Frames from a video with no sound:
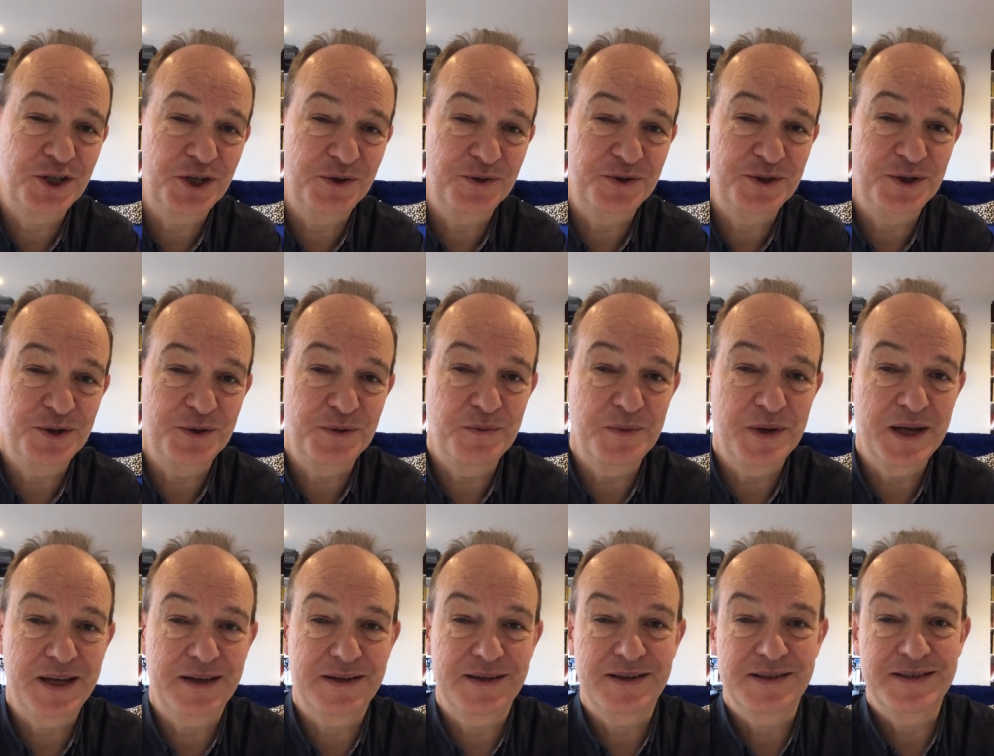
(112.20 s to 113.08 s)
tune
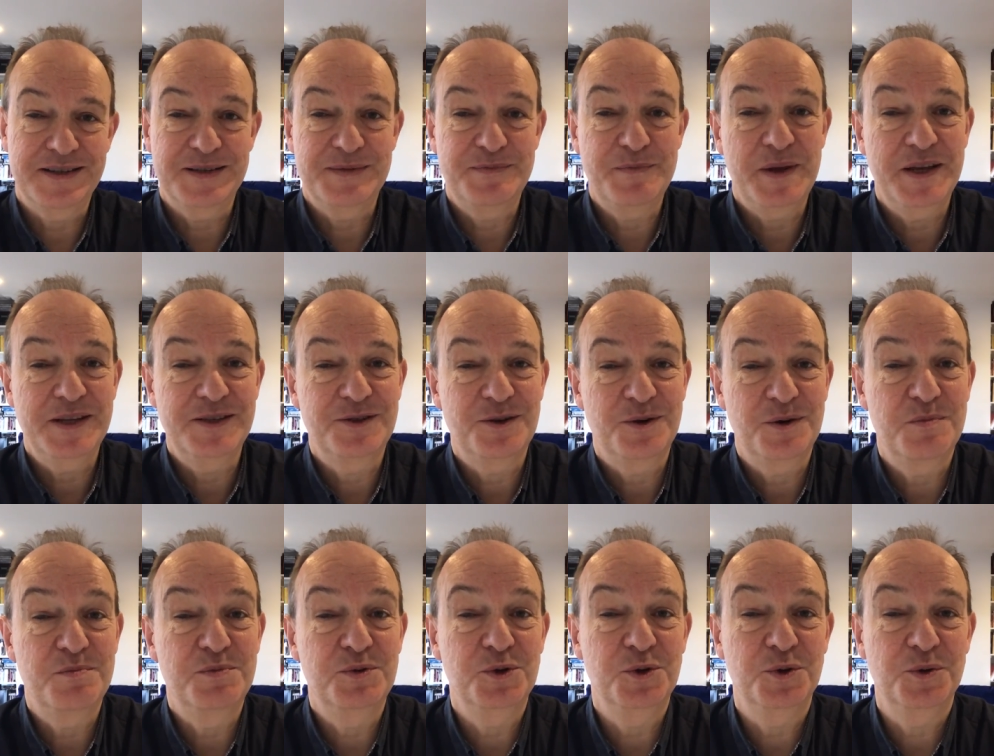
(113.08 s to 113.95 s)
madness is based on a
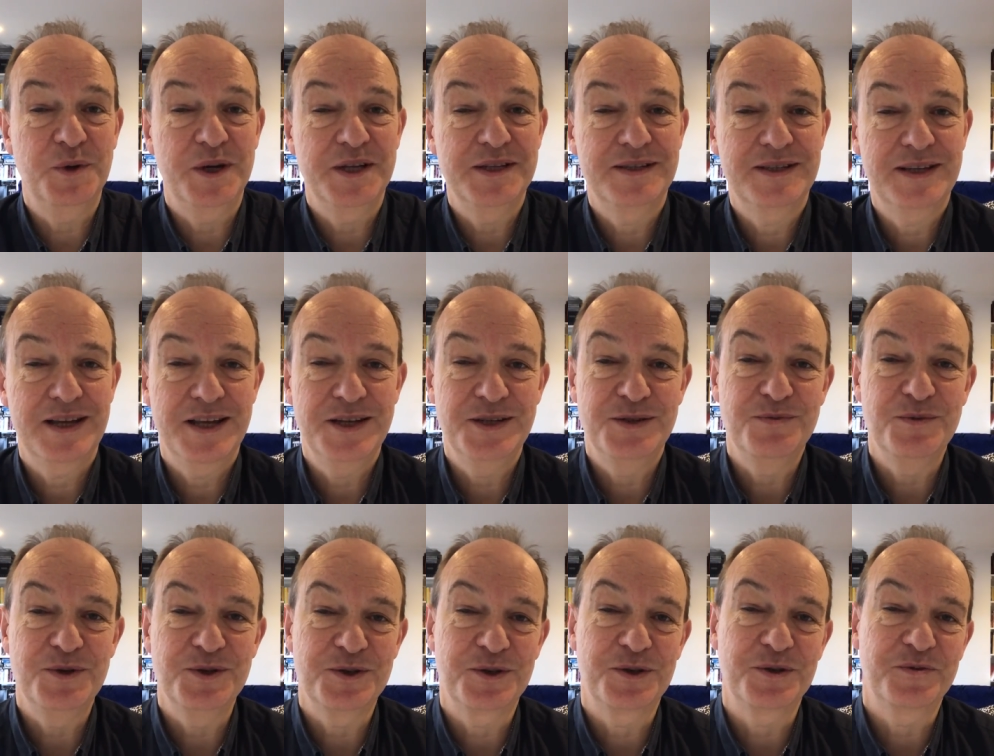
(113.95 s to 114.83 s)
Broadway stage
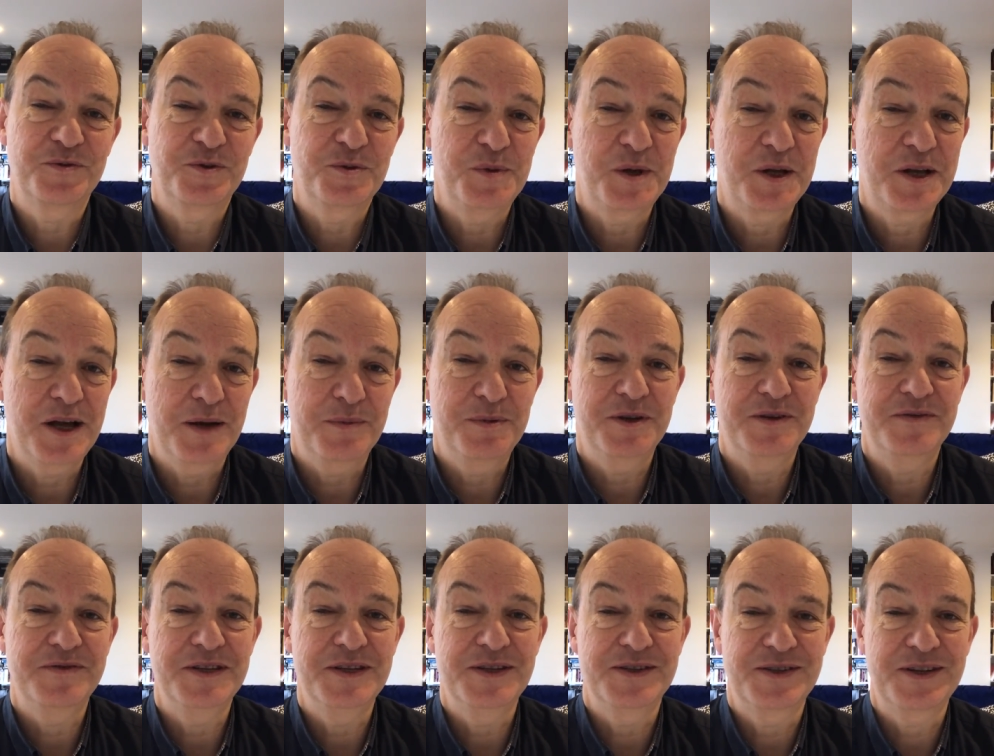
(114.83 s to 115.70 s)
musical from a couple of
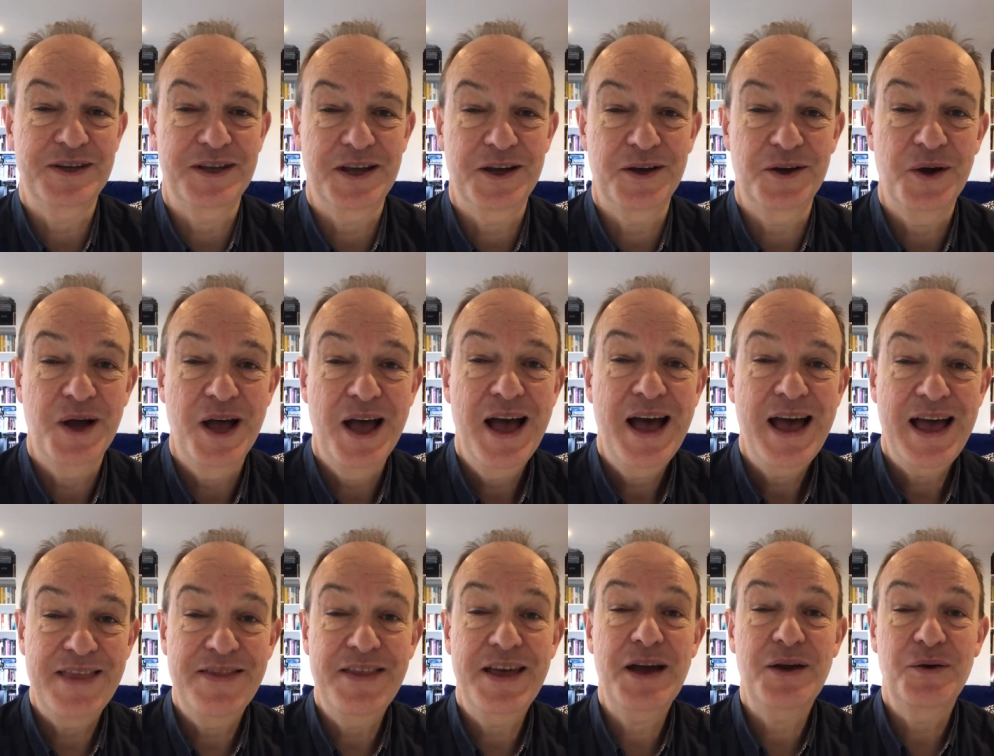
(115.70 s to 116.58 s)
years ago,
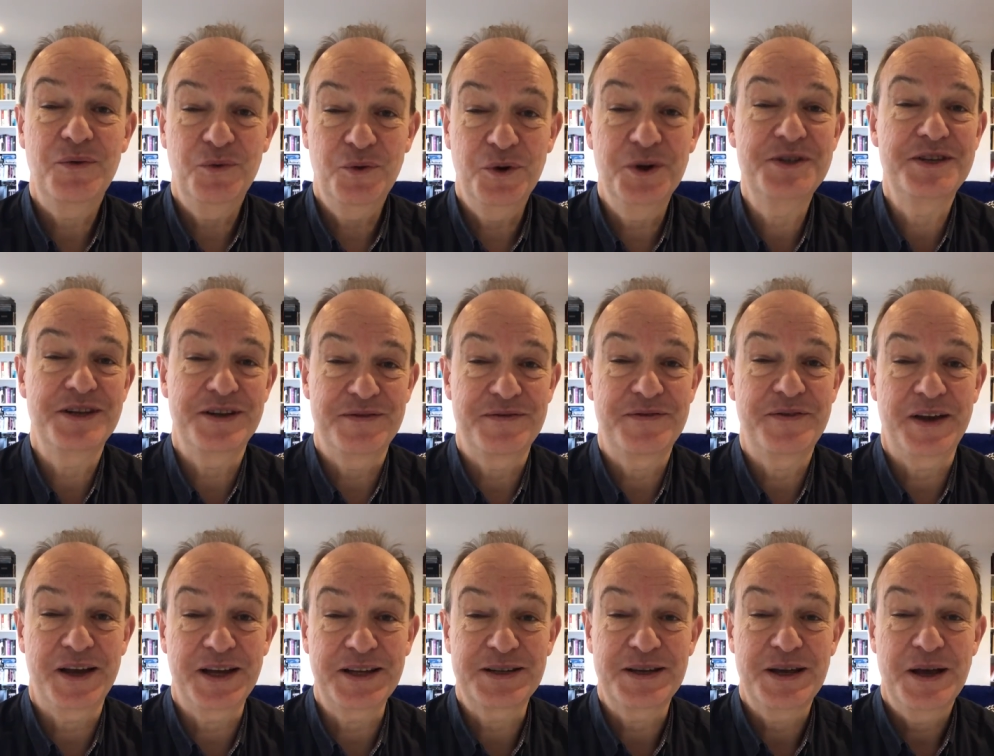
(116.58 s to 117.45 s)
and that was, in
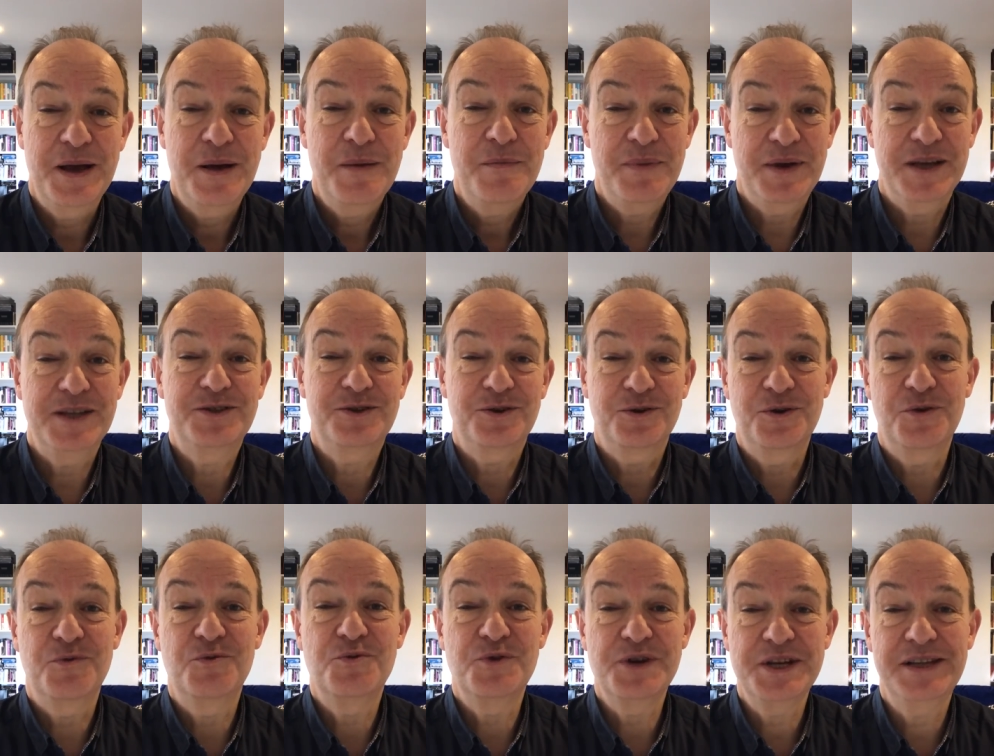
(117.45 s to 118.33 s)
fact, based on a
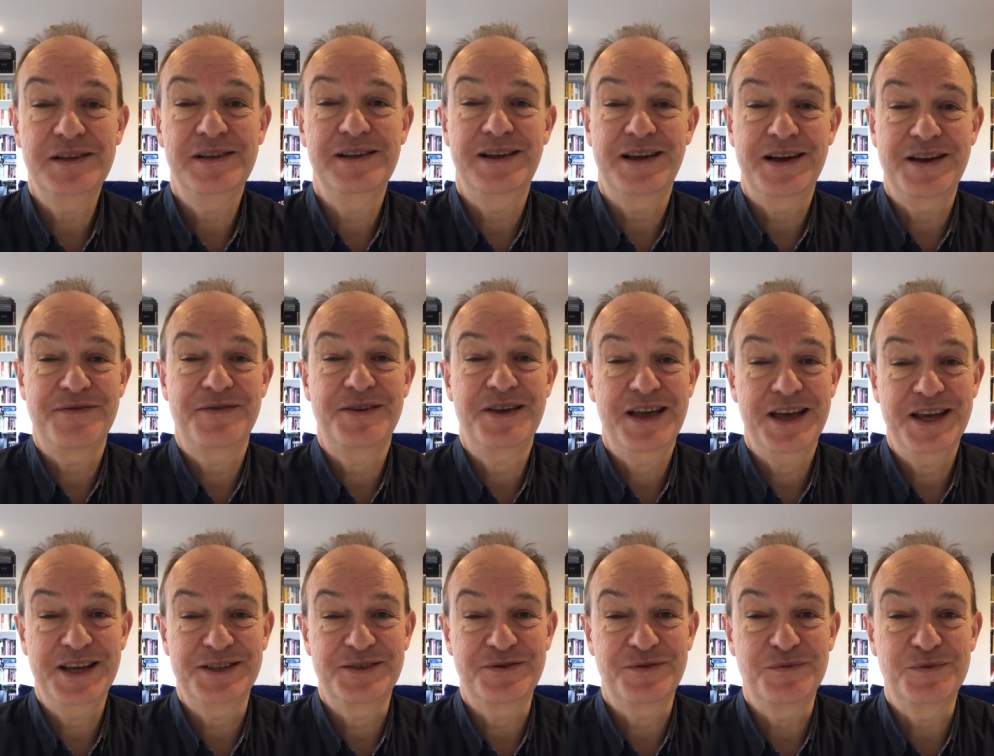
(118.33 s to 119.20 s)
real life
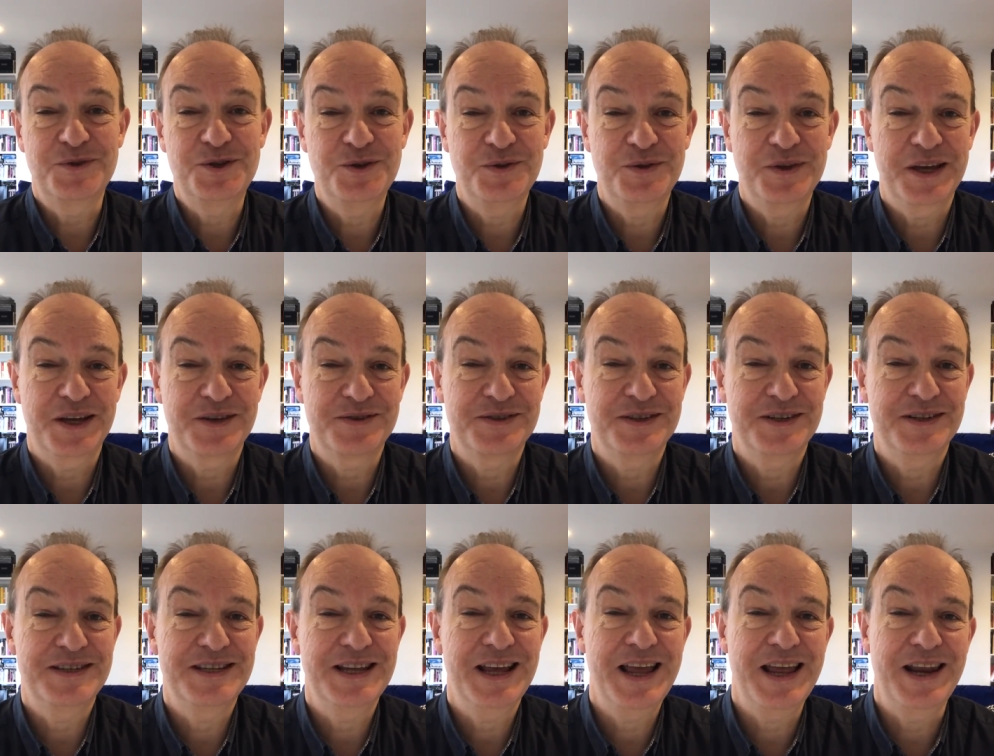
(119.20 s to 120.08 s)
case from
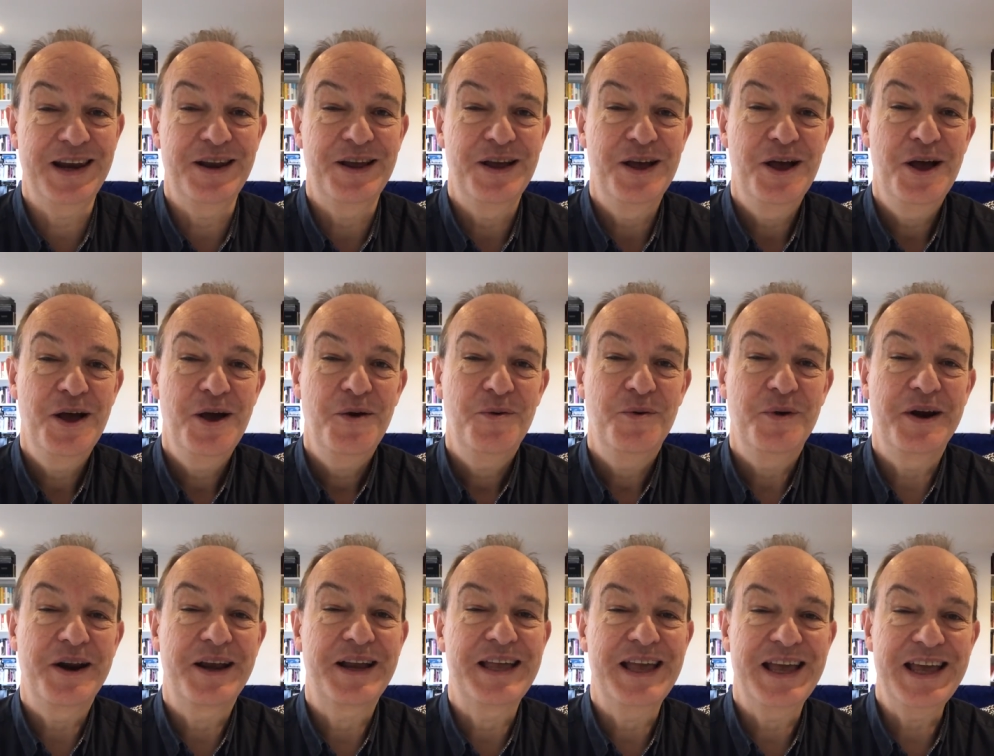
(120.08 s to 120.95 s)
2010 when
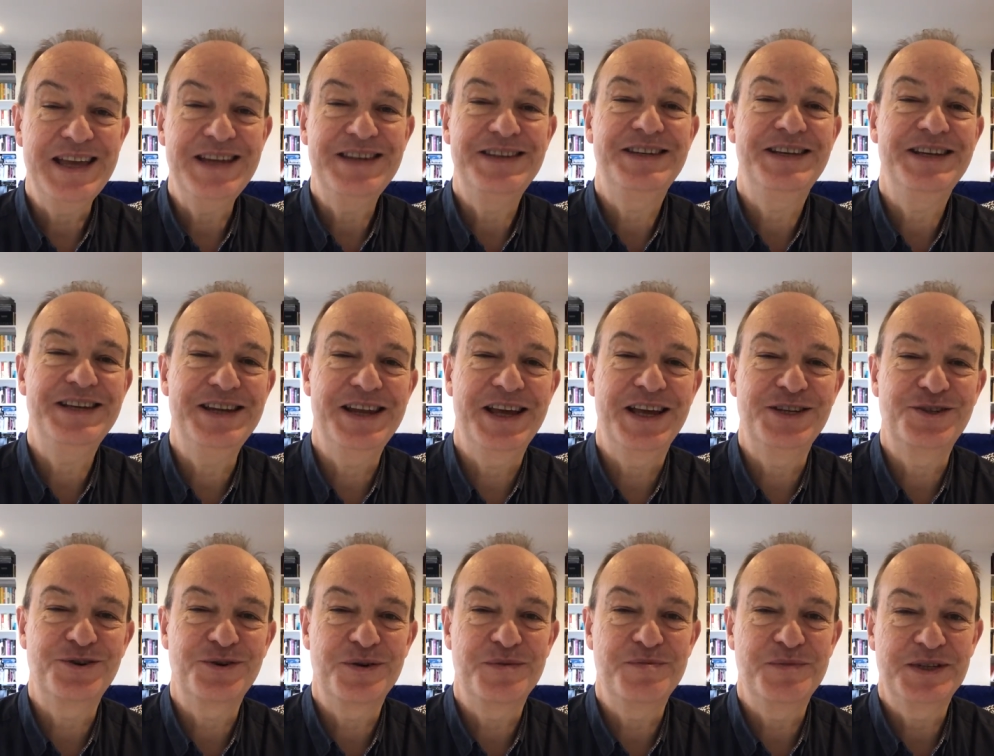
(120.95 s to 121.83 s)
a gay
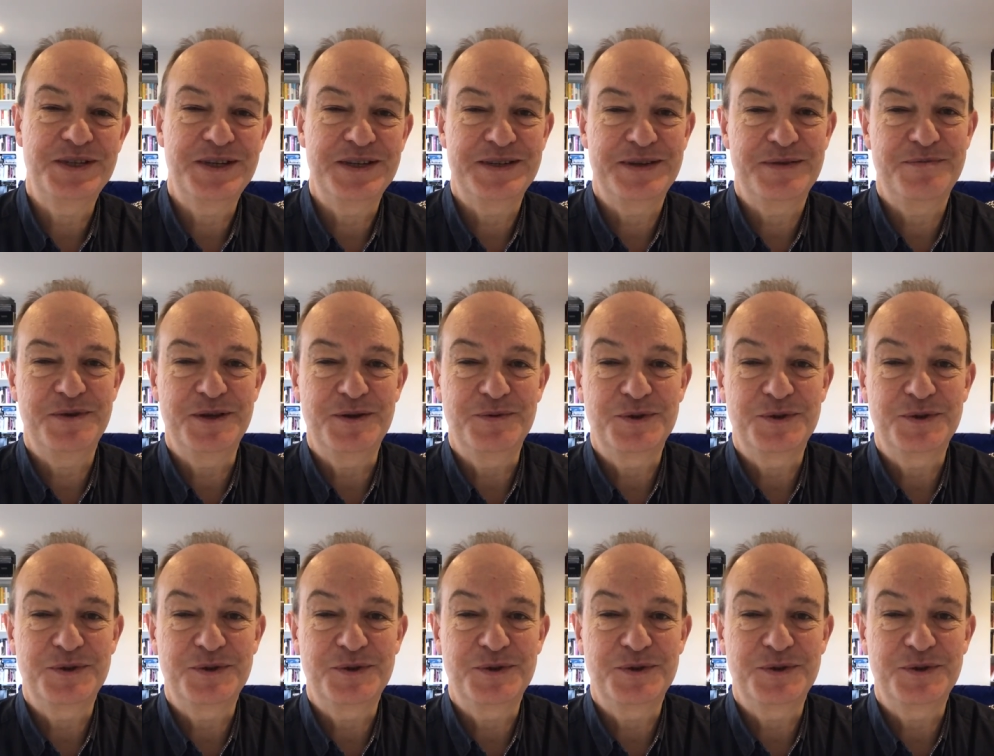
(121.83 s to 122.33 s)
teenager in Mississippi was